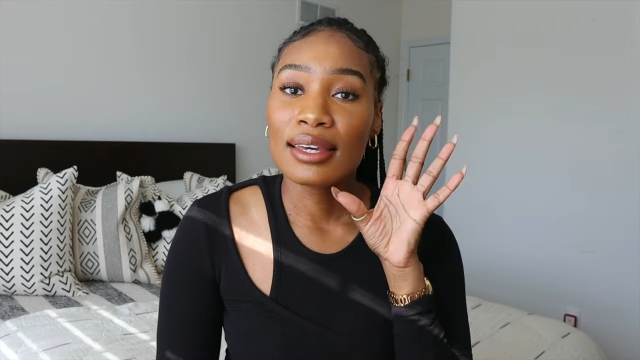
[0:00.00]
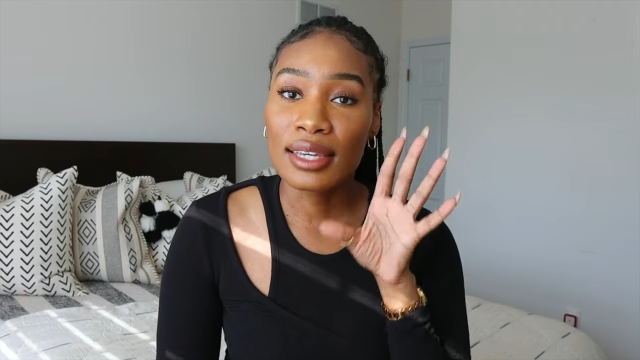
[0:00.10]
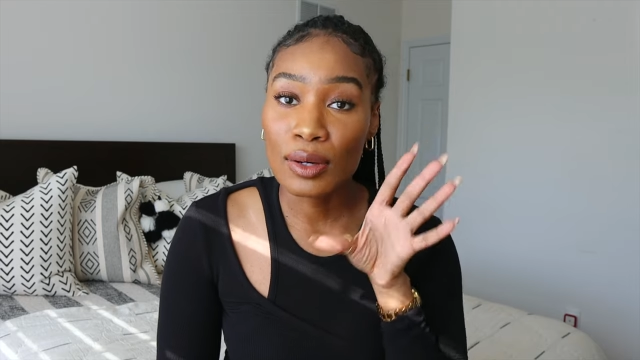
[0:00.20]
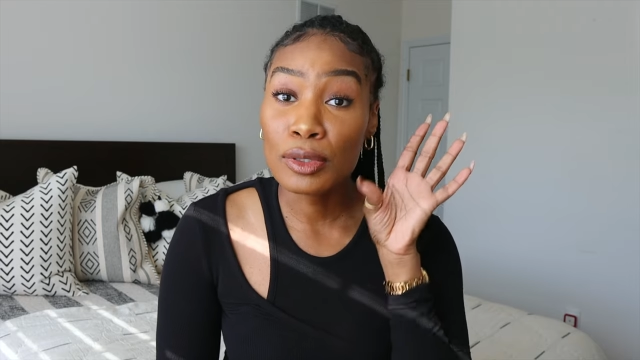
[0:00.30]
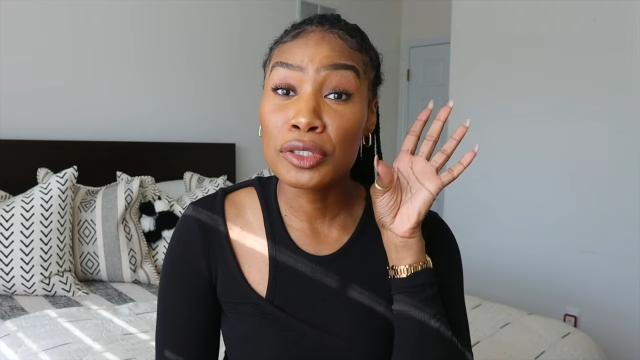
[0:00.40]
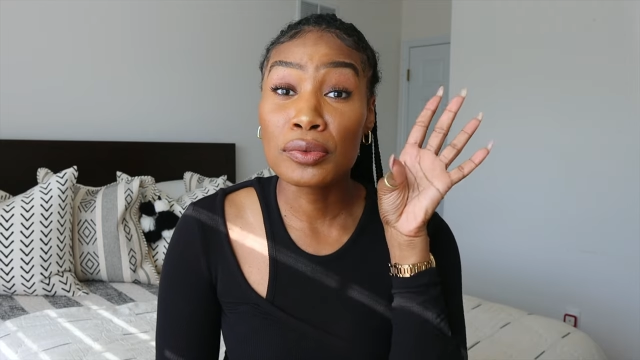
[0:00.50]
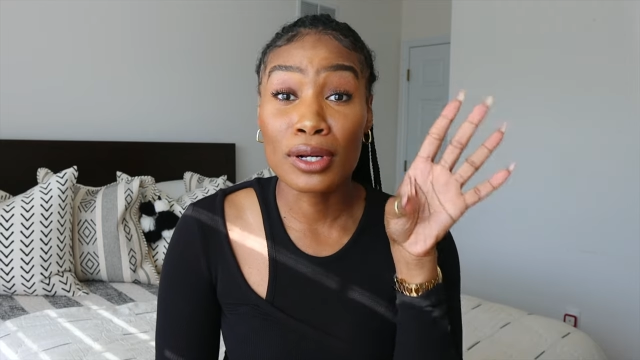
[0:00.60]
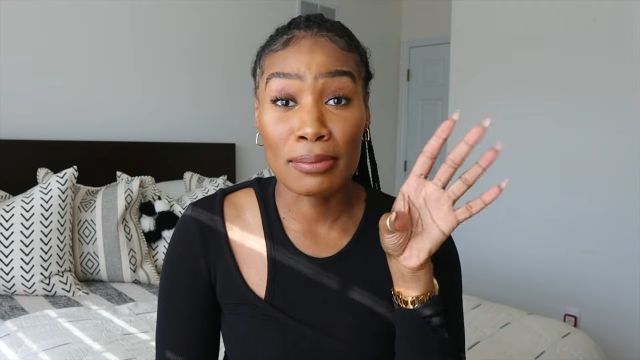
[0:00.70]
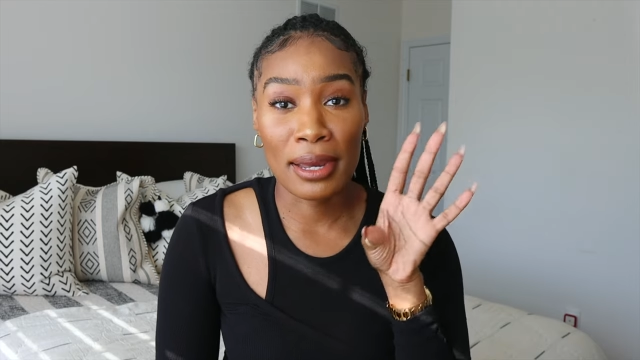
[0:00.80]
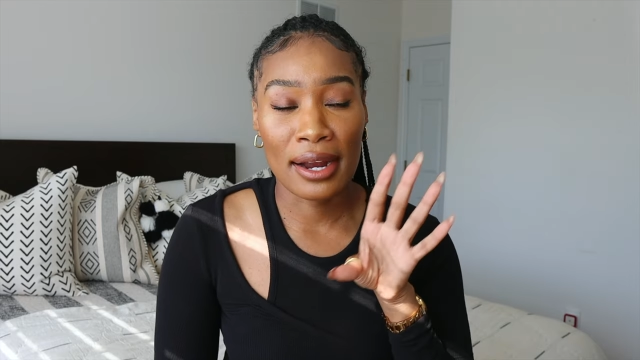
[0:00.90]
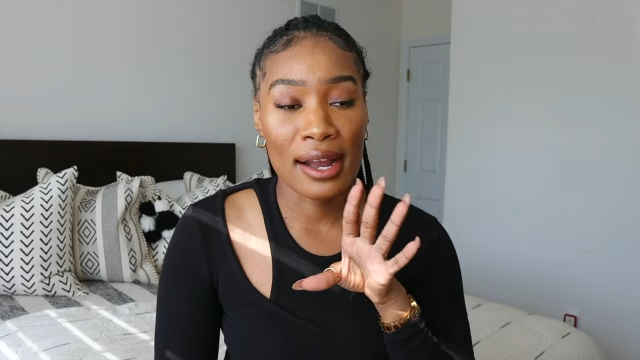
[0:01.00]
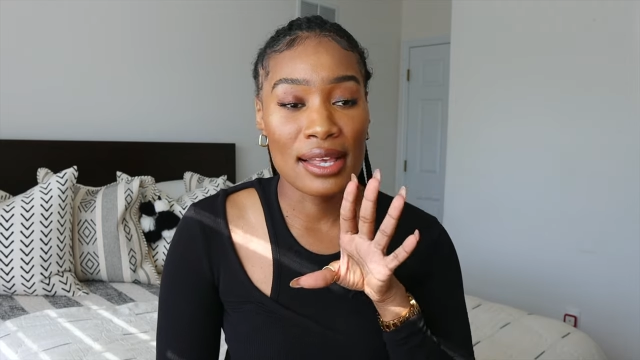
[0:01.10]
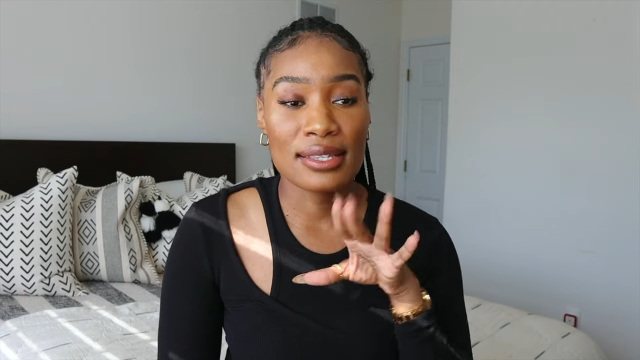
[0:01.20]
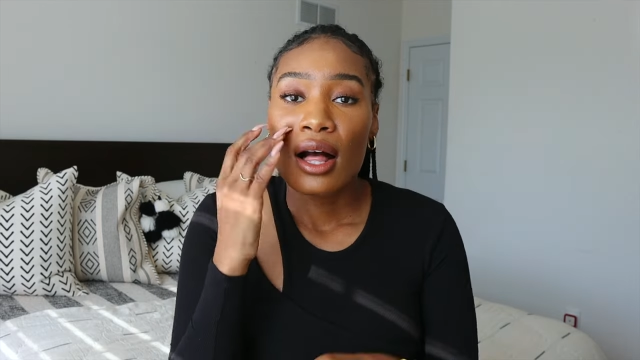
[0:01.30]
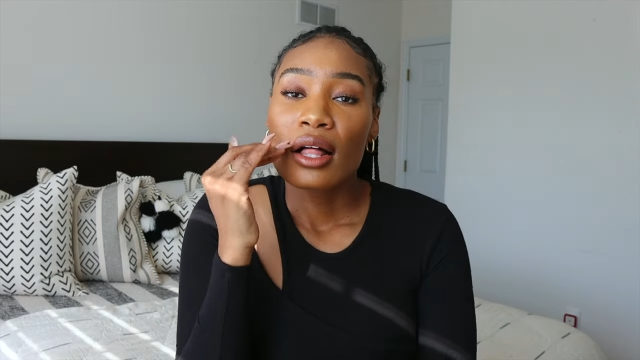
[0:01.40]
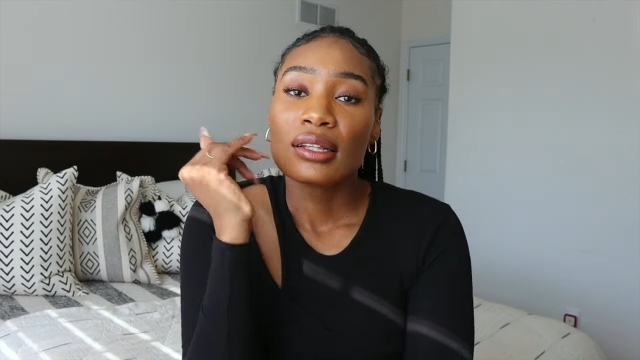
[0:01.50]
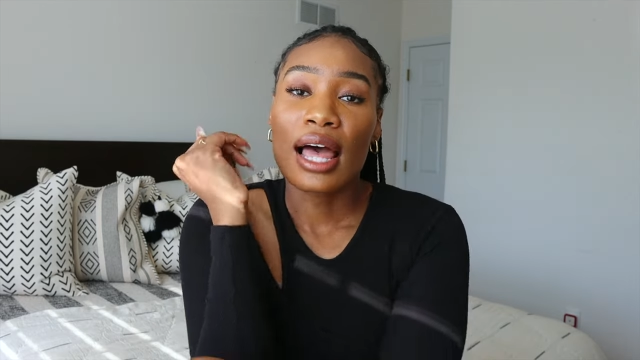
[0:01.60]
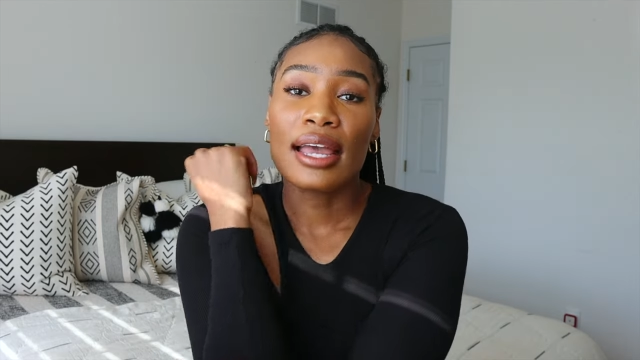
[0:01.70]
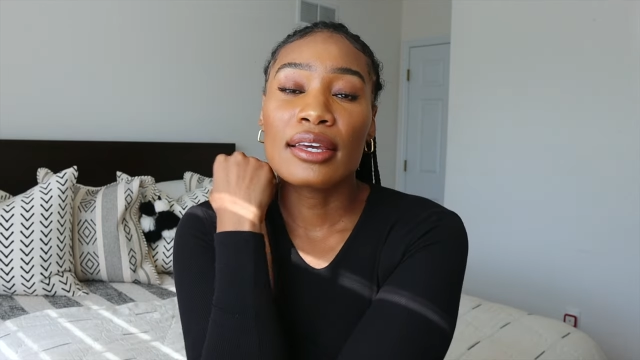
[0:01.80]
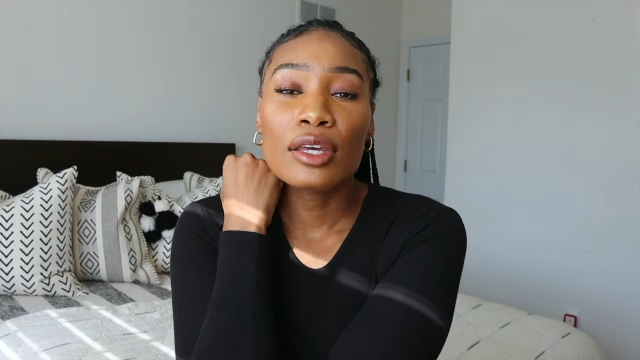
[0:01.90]
get what you want in Paris.
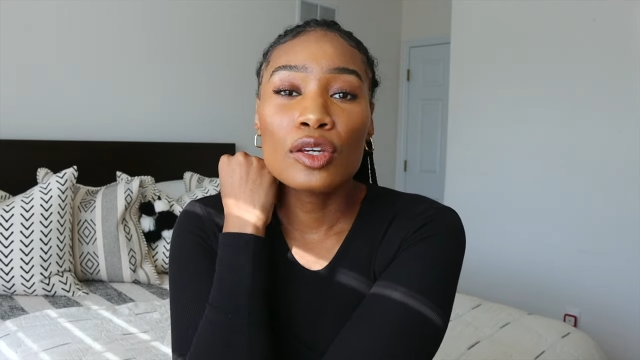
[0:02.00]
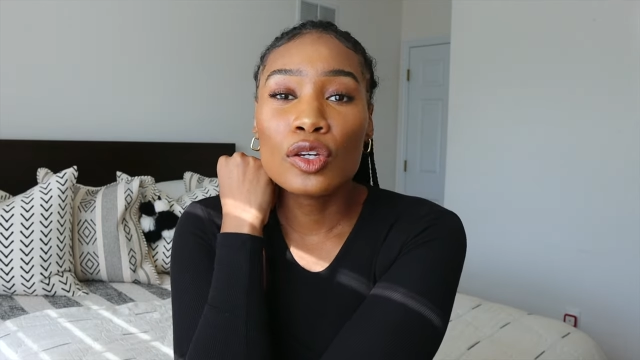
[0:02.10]
Like,